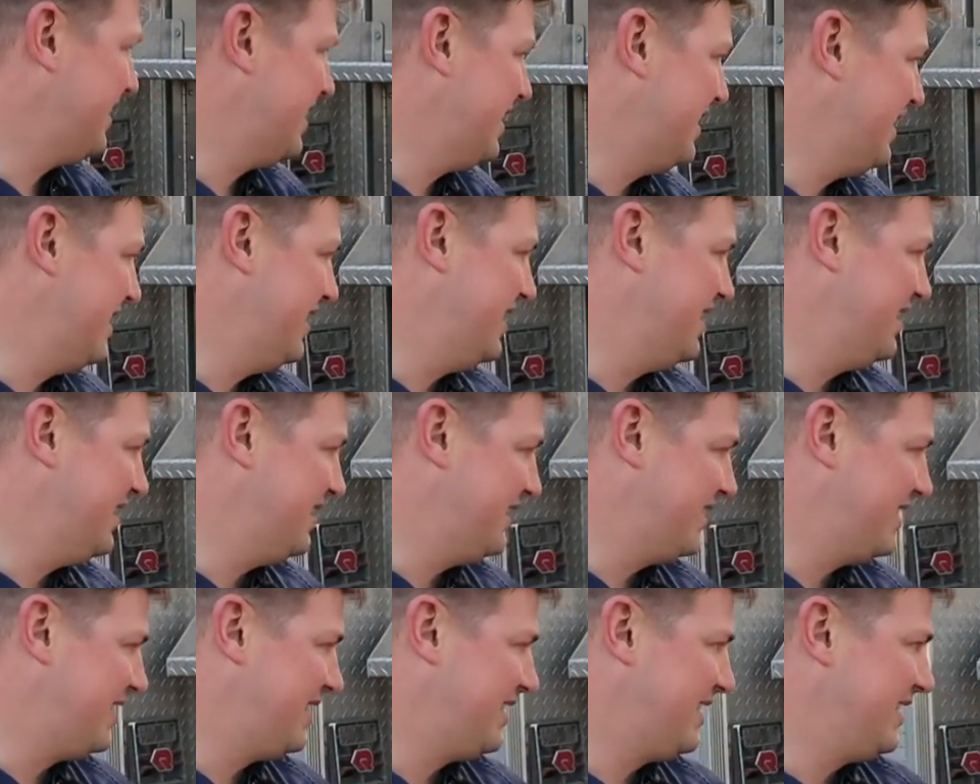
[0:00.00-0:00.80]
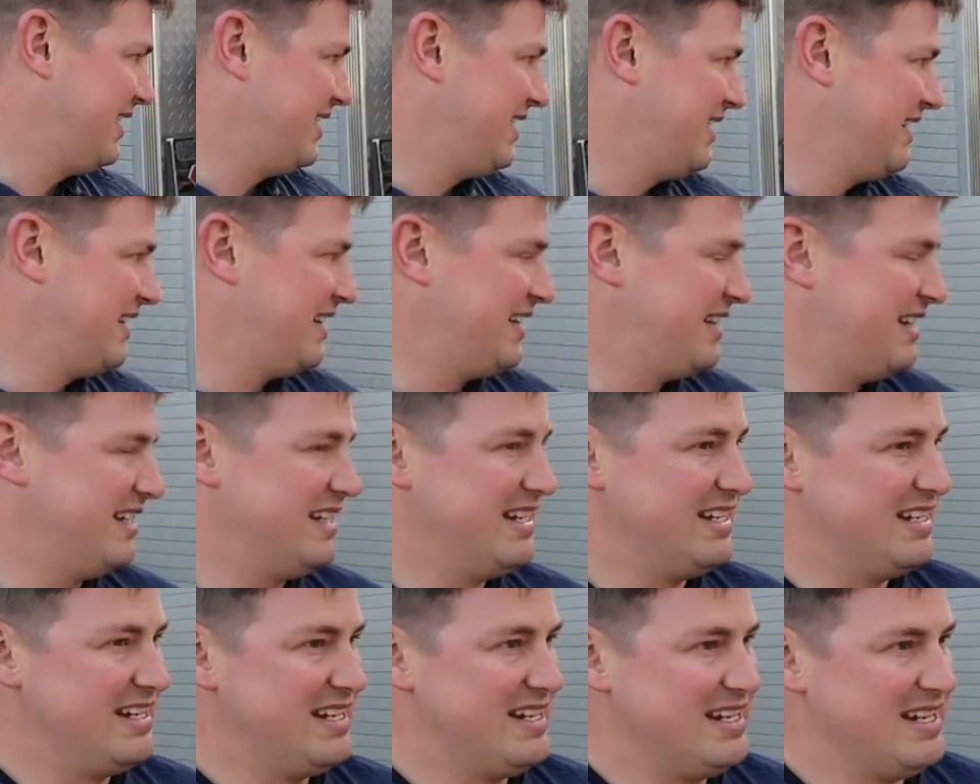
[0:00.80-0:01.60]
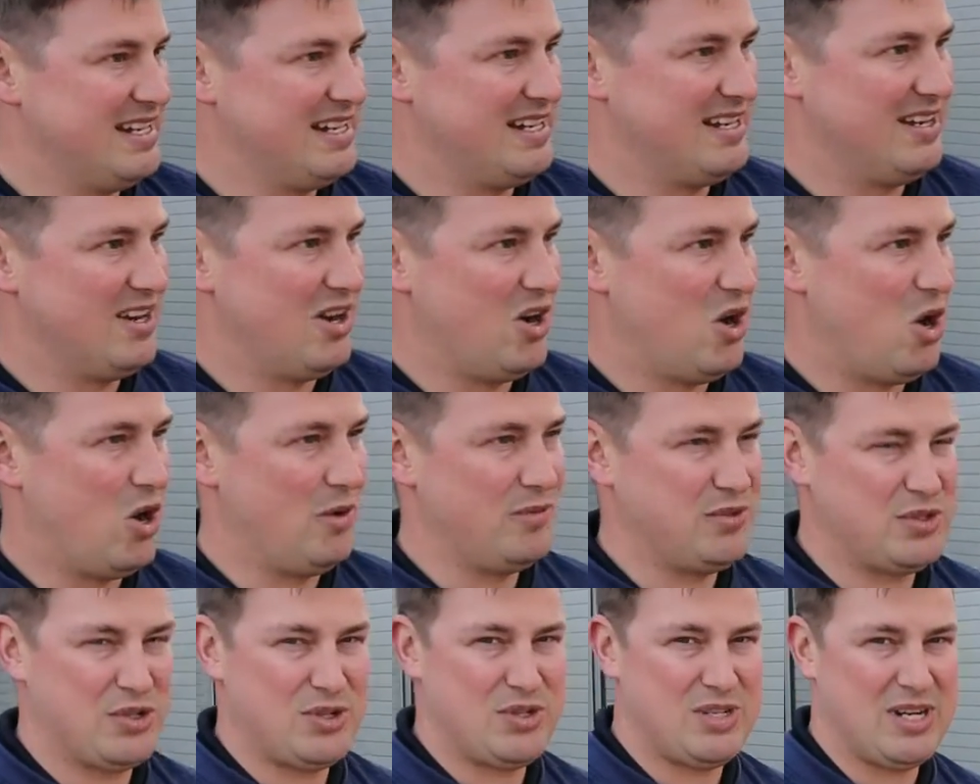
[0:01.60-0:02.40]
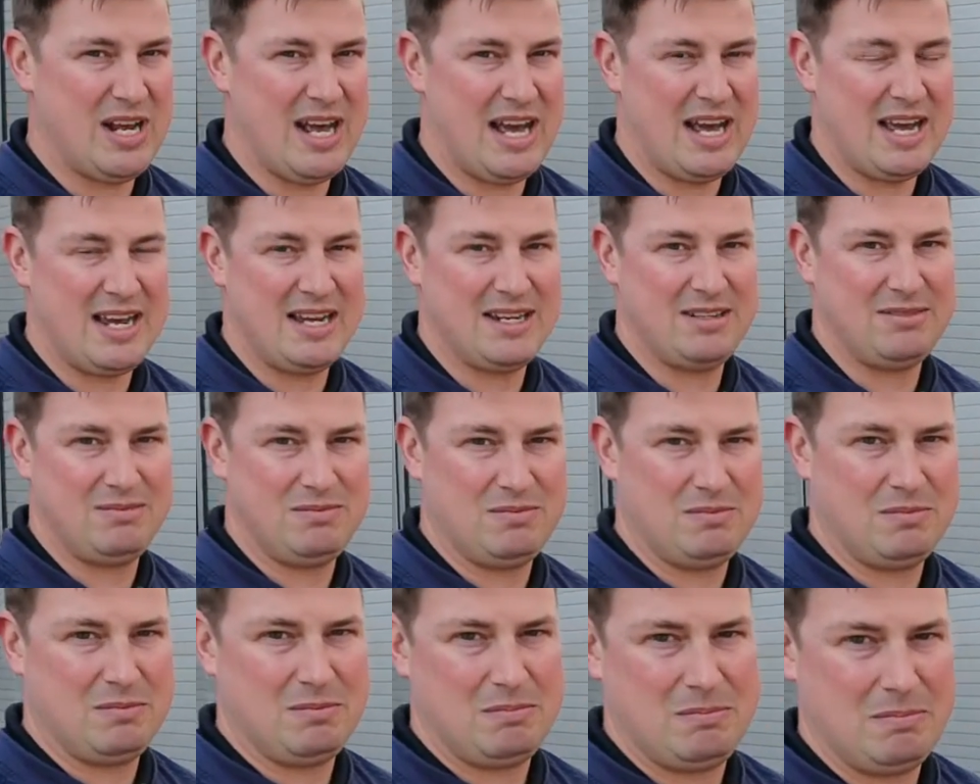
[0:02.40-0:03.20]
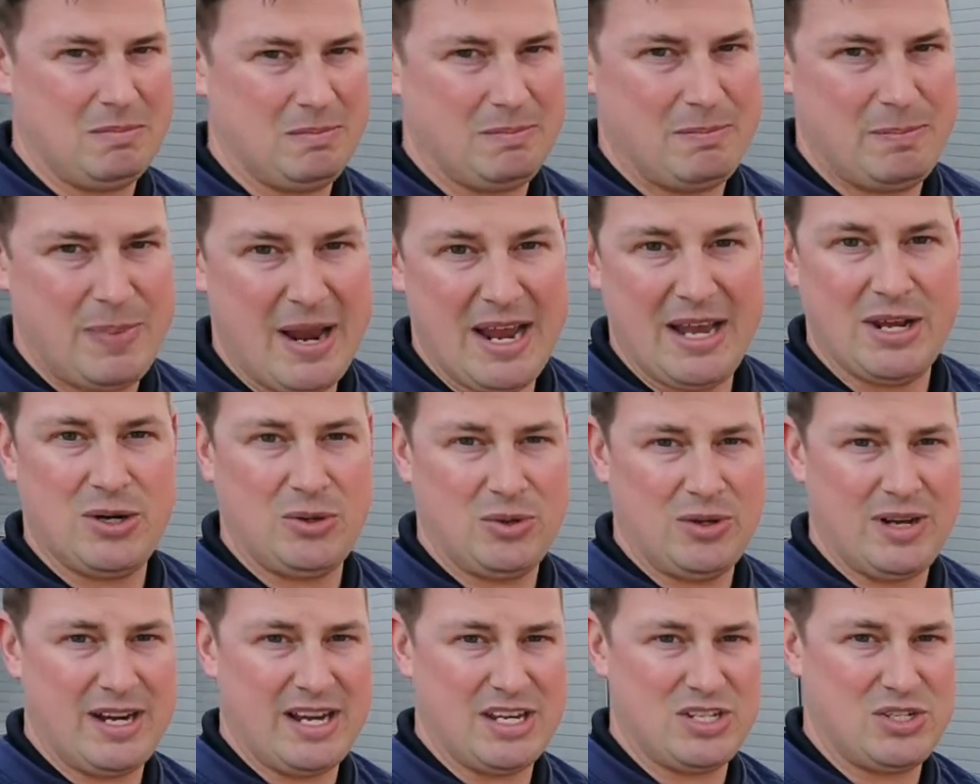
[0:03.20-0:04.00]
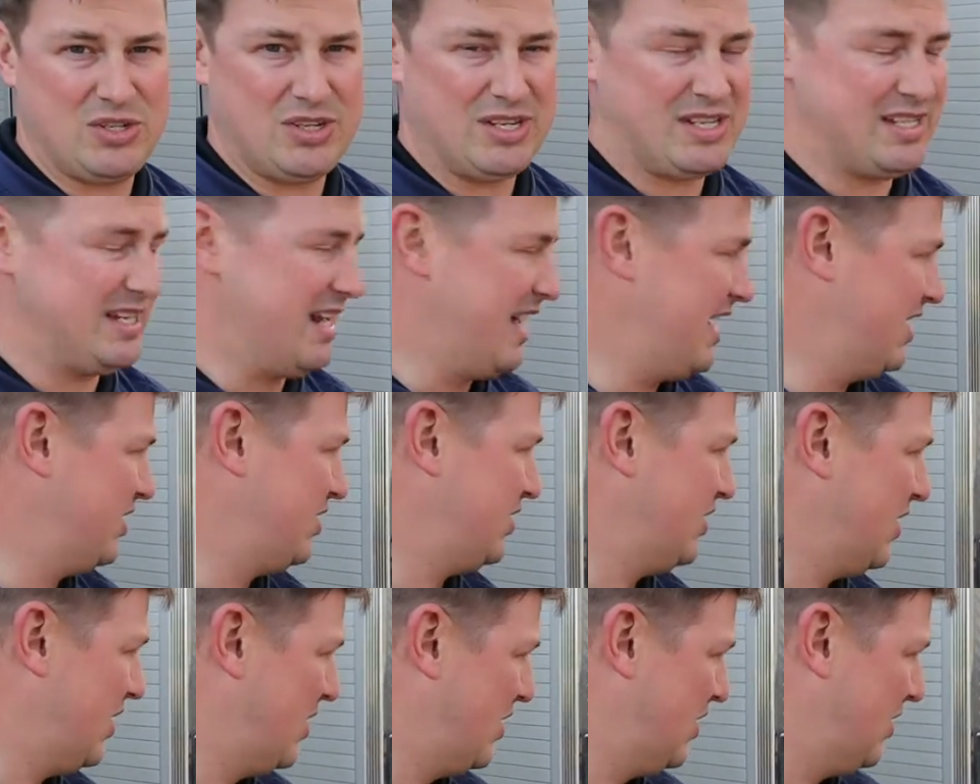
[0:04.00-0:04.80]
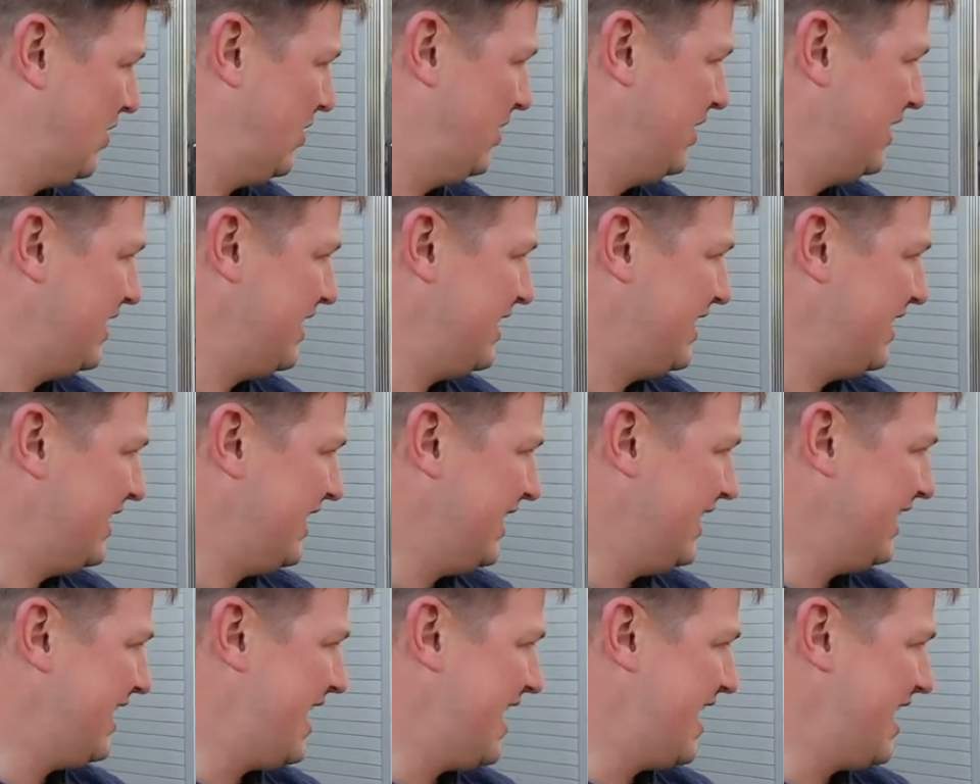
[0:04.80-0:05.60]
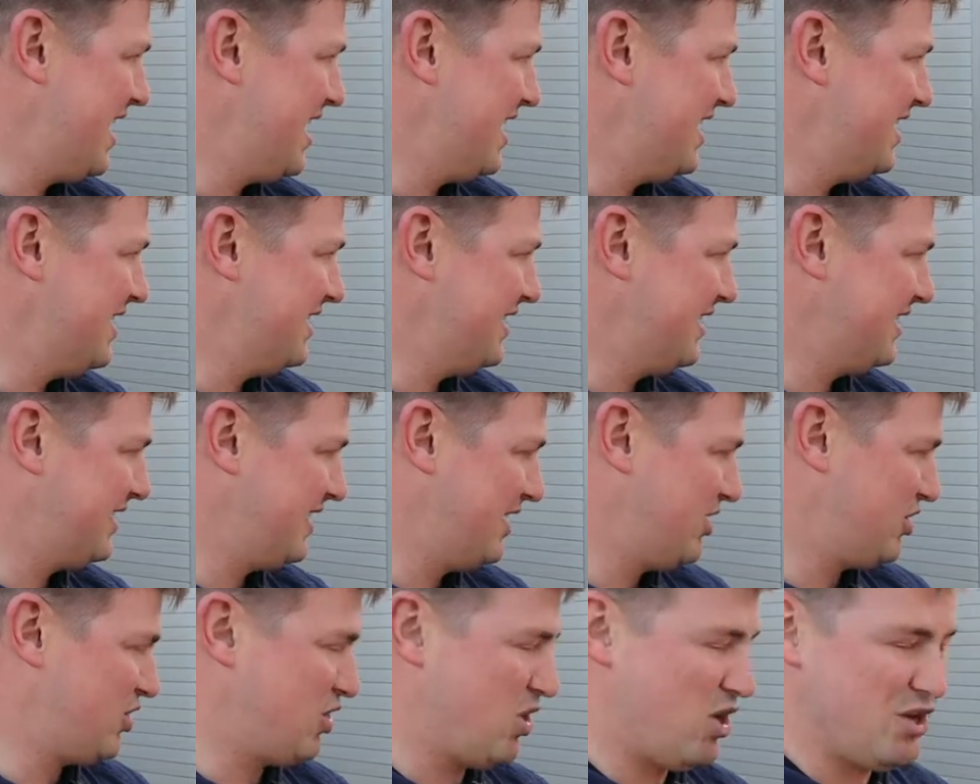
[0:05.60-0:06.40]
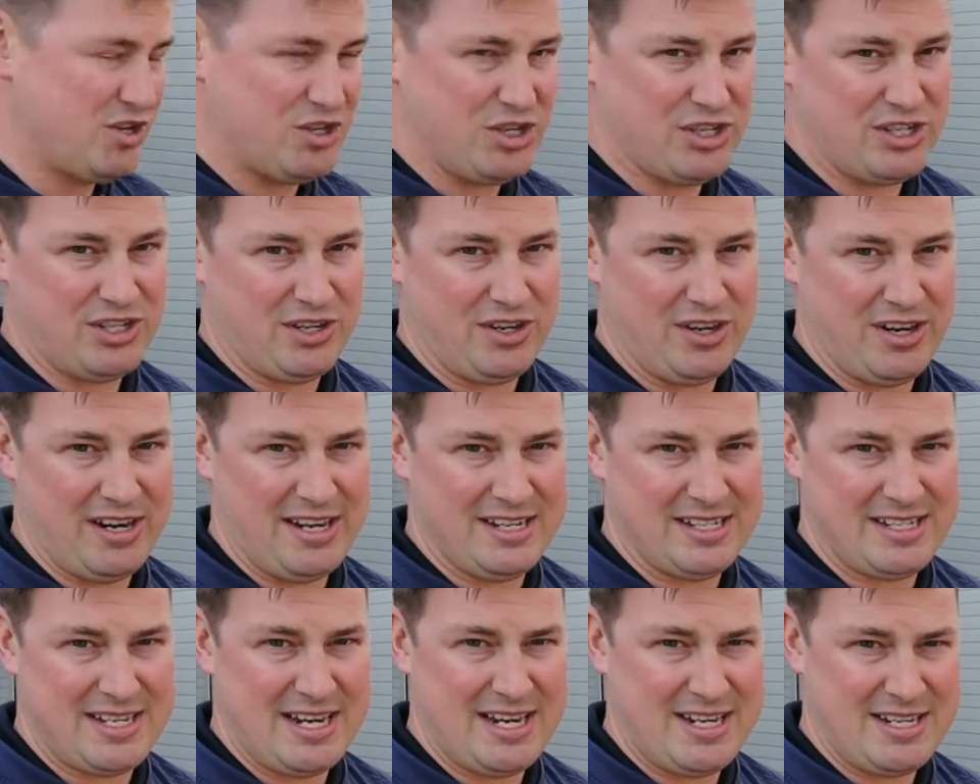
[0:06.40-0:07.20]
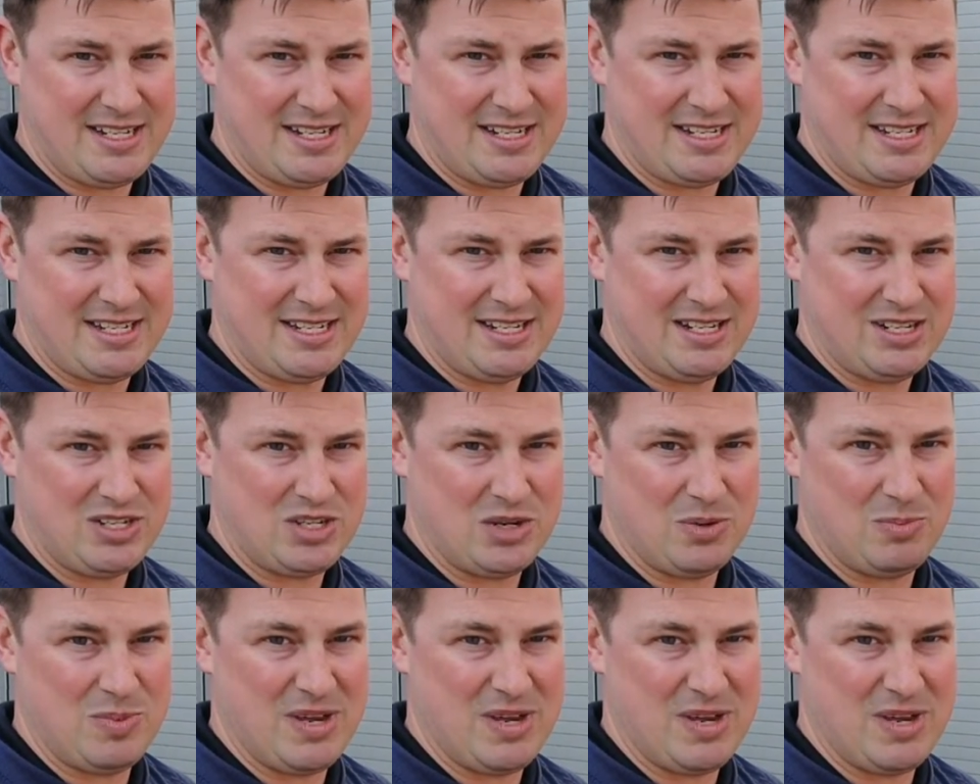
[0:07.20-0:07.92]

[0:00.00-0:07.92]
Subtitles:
is the officer side panel, I guess you could say. So it has discharges or intakes. So